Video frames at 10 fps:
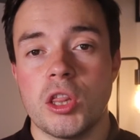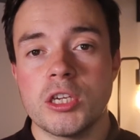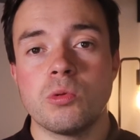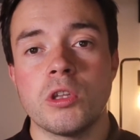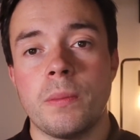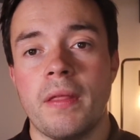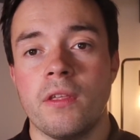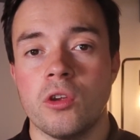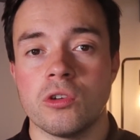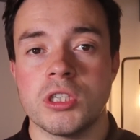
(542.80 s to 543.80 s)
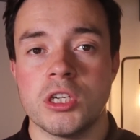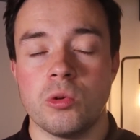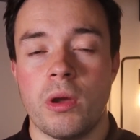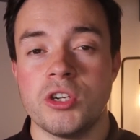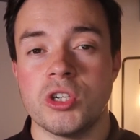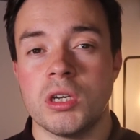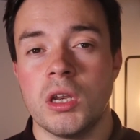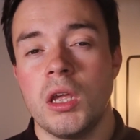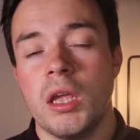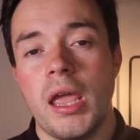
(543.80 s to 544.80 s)
this will depend on your situation.
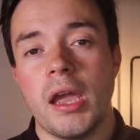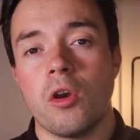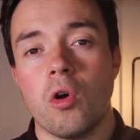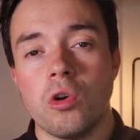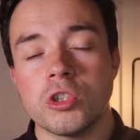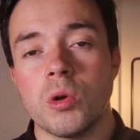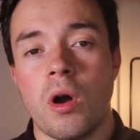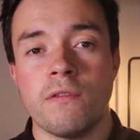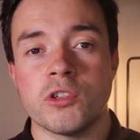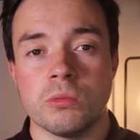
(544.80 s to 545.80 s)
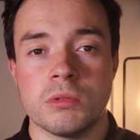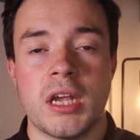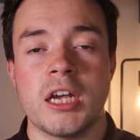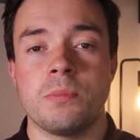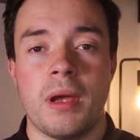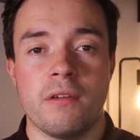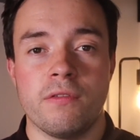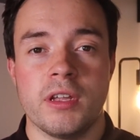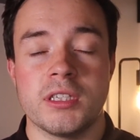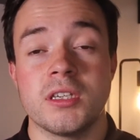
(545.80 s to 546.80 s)
It can also offer some tax
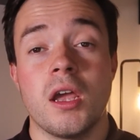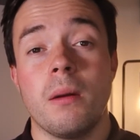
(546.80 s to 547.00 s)
benefits,